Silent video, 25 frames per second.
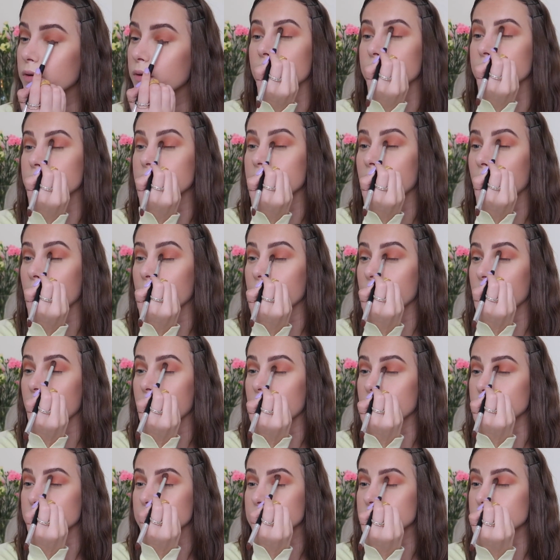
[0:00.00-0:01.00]
Every now and then
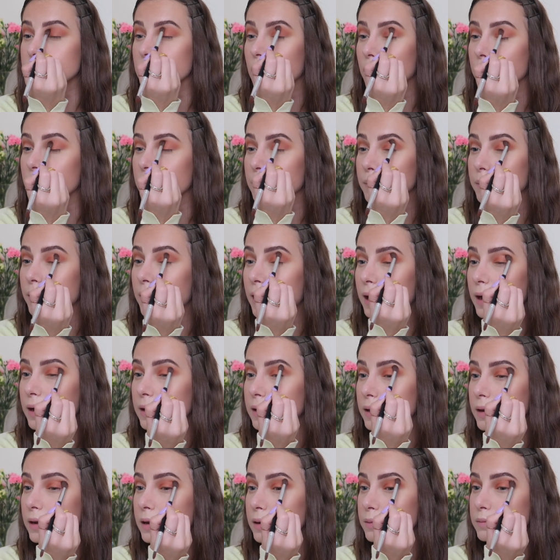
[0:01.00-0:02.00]
I'm just going
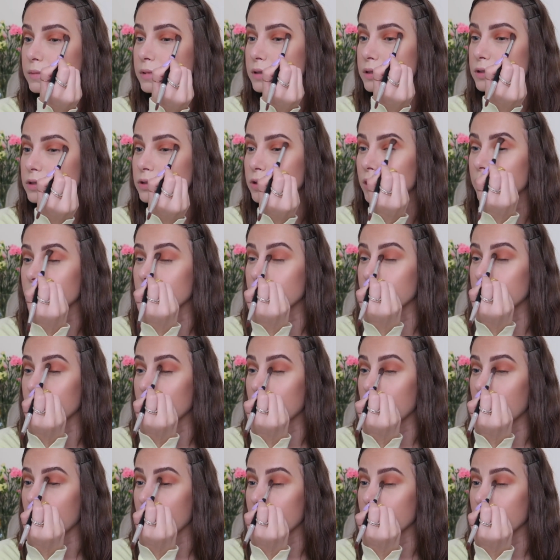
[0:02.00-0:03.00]
back and I'm just trying to
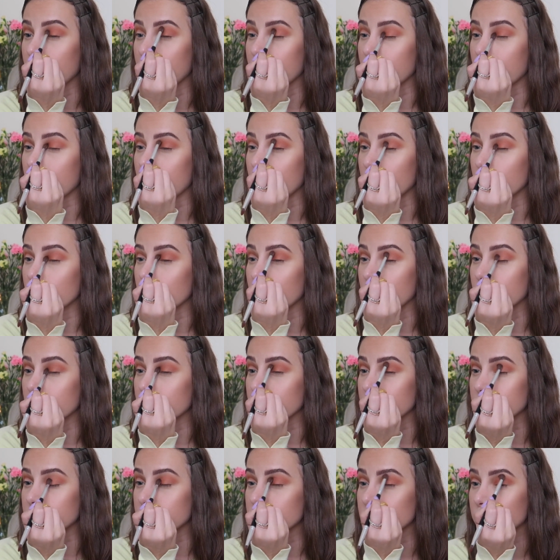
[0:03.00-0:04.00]
blend out like
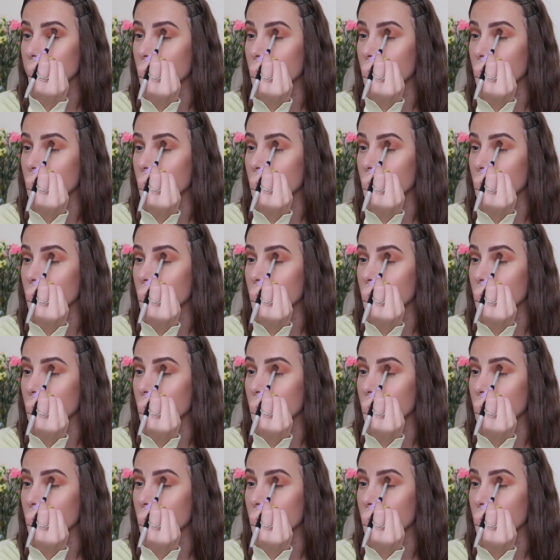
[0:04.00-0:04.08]
this